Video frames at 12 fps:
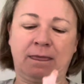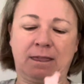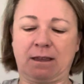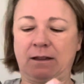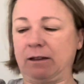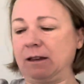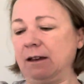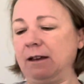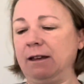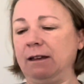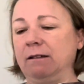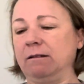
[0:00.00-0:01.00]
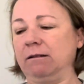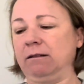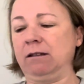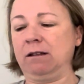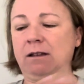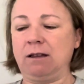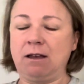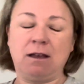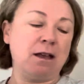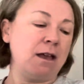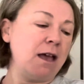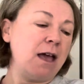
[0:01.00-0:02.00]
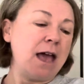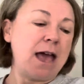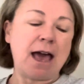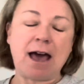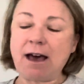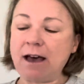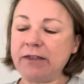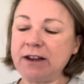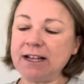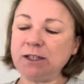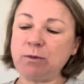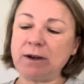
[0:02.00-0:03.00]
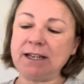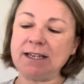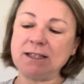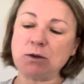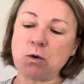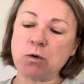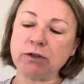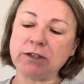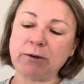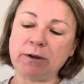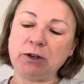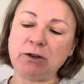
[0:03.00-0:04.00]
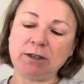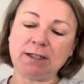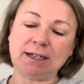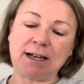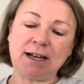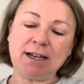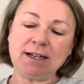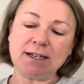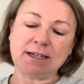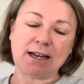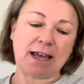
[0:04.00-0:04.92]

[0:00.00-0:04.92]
Okay. The next one is also a new start,